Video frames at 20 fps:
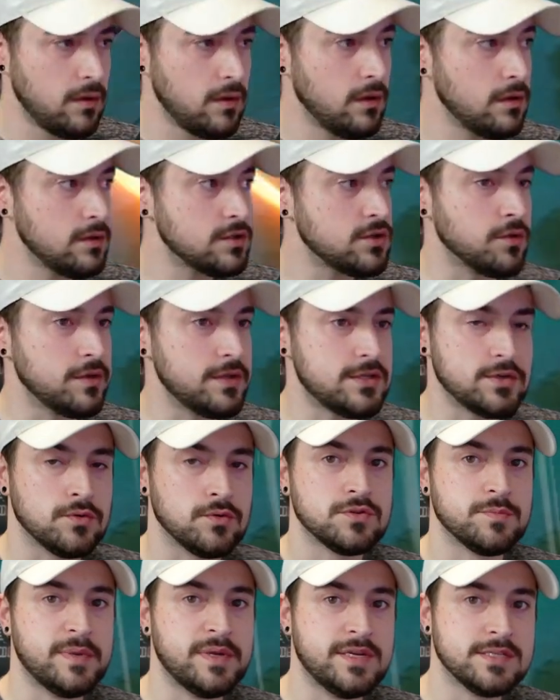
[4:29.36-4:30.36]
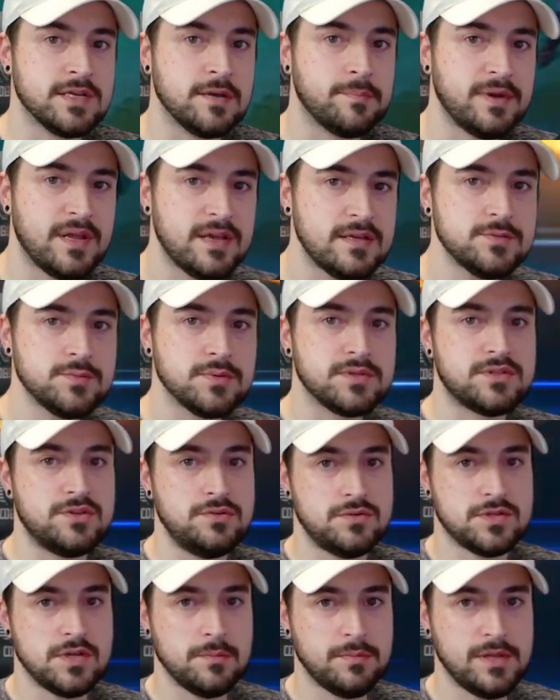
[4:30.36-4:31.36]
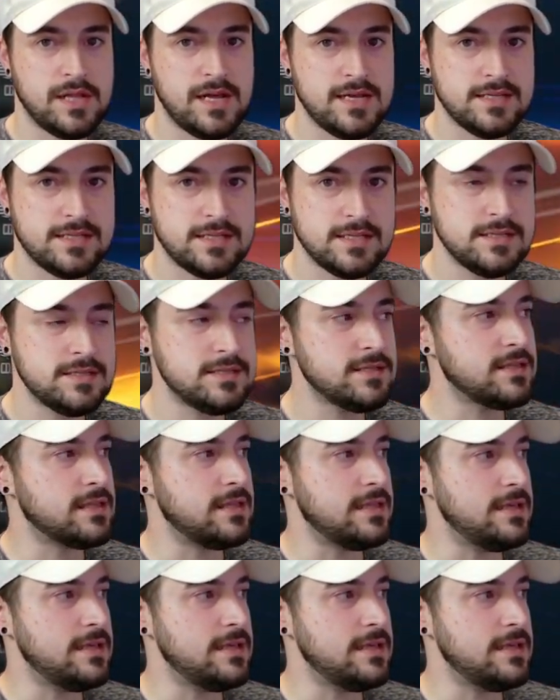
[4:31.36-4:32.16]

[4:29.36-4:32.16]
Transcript: So the Swordsman is up next with 2 subclasses, the